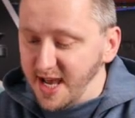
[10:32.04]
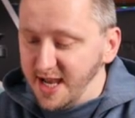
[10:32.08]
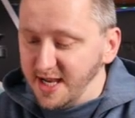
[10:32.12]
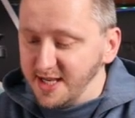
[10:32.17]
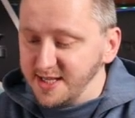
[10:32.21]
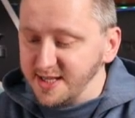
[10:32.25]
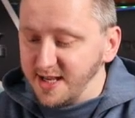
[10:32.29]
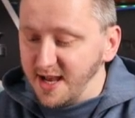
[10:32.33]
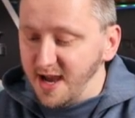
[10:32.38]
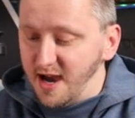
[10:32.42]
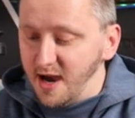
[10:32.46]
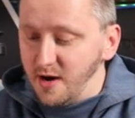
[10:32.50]

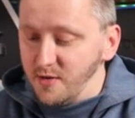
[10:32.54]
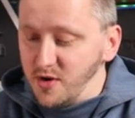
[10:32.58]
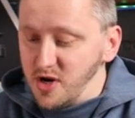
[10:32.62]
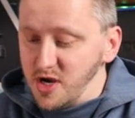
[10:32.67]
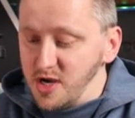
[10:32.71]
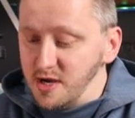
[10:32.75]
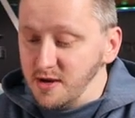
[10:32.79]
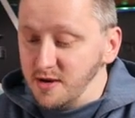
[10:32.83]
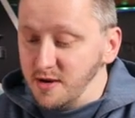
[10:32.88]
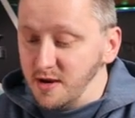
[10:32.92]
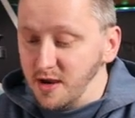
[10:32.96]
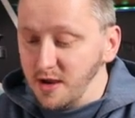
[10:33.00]
as
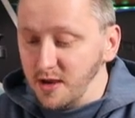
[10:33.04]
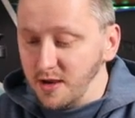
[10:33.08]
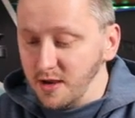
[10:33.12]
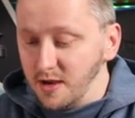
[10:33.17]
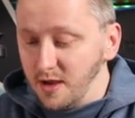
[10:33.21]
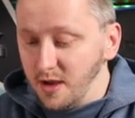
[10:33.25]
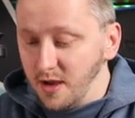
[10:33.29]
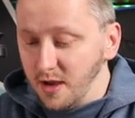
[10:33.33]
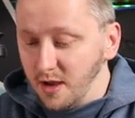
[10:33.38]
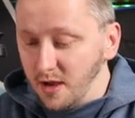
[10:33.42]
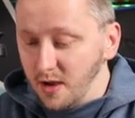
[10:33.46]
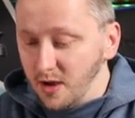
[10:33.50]
our
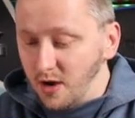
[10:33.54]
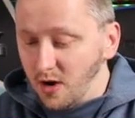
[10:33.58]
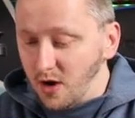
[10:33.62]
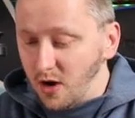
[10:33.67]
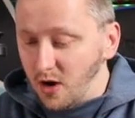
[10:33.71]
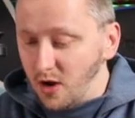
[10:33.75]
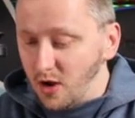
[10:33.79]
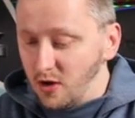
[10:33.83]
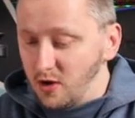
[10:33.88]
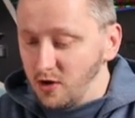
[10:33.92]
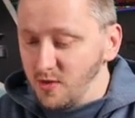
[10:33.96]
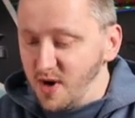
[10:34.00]

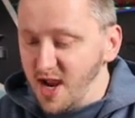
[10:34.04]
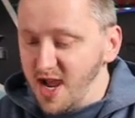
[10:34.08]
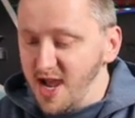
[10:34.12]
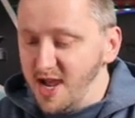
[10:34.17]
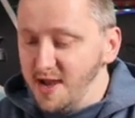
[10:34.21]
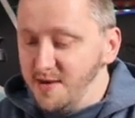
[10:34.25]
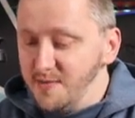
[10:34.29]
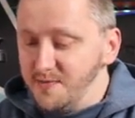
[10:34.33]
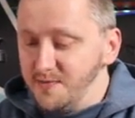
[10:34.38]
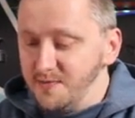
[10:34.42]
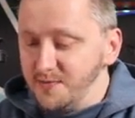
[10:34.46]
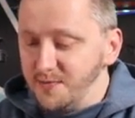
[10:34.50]
holo
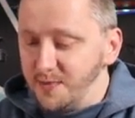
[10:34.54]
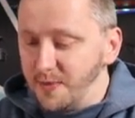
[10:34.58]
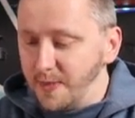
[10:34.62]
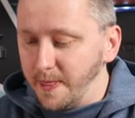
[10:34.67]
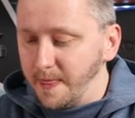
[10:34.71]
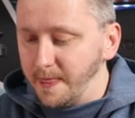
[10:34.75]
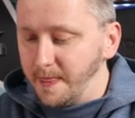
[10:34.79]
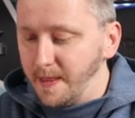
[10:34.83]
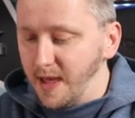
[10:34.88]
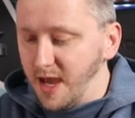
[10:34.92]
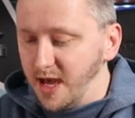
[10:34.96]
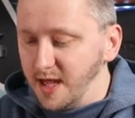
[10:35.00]
rare.
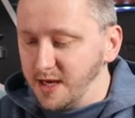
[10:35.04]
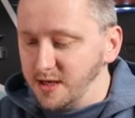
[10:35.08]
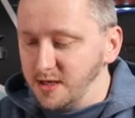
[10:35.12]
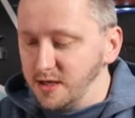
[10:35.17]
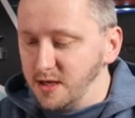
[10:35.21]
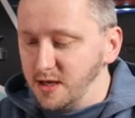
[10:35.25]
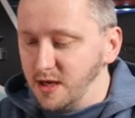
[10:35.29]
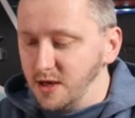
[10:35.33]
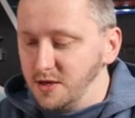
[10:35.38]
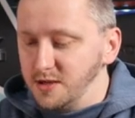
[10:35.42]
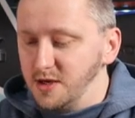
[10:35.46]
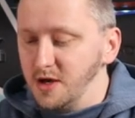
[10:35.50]

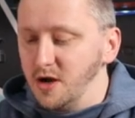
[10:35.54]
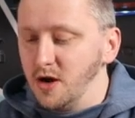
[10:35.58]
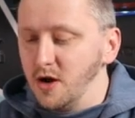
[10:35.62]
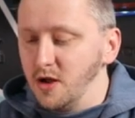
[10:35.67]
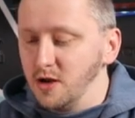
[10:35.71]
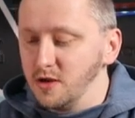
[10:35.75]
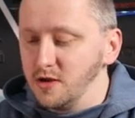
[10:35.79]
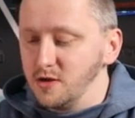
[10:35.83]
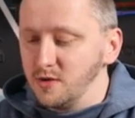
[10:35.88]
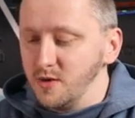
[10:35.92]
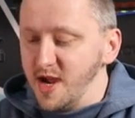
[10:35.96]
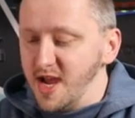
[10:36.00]
Another
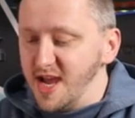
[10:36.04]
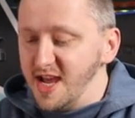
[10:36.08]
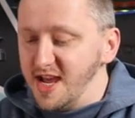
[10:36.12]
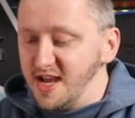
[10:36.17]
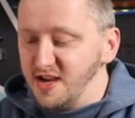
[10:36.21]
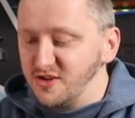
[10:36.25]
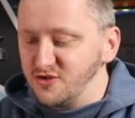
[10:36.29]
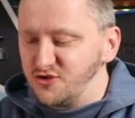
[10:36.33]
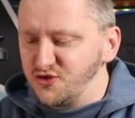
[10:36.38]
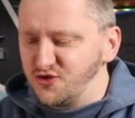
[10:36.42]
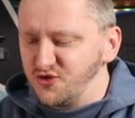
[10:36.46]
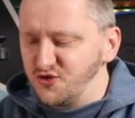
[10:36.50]
holo
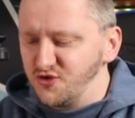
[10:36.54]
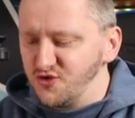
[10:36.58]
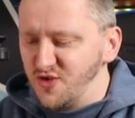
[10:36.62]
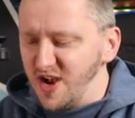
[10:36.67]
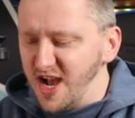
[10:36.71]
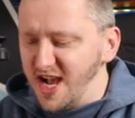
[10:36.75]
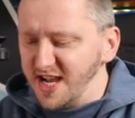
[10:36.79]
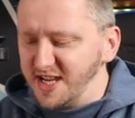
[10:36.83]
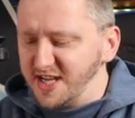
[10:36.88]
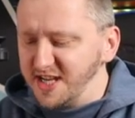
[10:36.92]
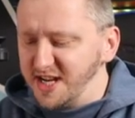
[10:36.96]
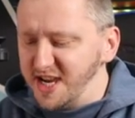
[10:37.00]
rare.
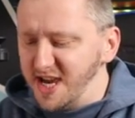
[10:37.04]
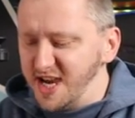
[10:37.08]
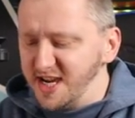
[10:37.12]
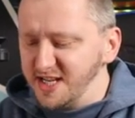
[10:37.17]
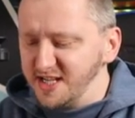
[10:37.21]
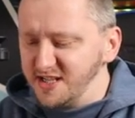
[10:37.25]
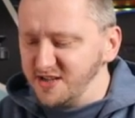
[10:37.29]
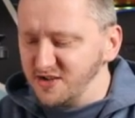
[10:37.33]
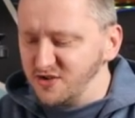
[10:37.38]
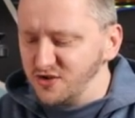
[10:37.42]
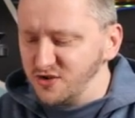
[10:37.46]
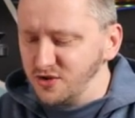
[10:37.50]

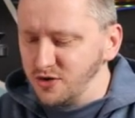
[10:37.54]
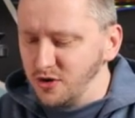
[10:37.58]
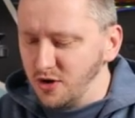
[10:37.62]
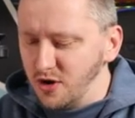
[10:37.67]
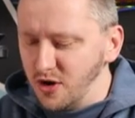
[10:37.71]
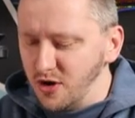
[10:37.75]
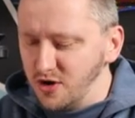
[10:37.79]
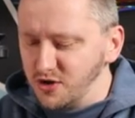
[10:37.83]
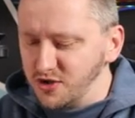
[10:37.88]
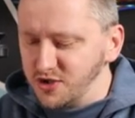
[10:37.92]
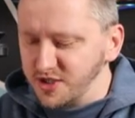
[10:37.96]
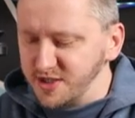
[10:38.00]
Dragonite,
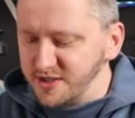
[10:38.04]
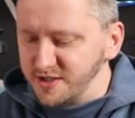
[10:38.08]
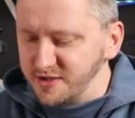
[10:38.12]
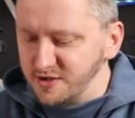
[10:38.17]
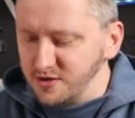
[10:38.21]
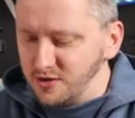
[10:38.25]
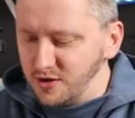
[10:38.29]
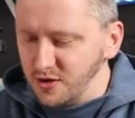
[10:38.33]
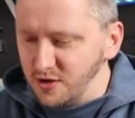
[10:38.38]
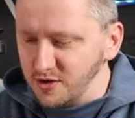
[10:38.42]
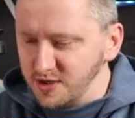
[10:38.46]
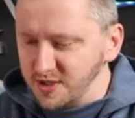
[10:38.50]
gorgeous,
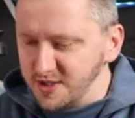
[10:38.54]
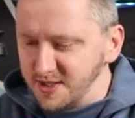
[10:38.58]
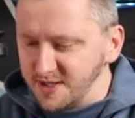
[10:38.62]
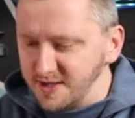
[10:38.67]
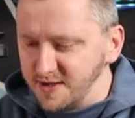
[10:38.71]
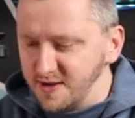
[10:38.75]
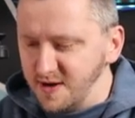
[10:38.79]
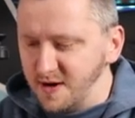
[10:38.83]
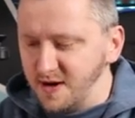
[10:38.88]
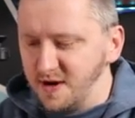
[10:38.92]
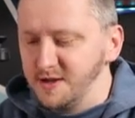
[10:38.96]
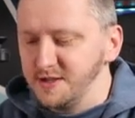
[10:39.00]
gorgeous
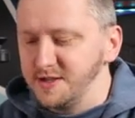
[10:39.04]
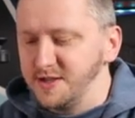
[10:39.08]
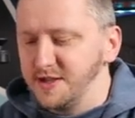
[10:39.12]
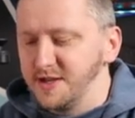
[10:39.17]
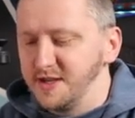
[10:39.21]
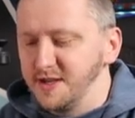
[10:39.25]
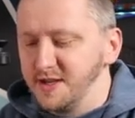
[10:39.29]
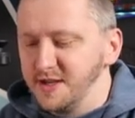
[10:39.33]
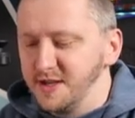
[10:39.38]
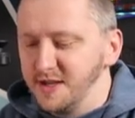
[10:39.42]
card.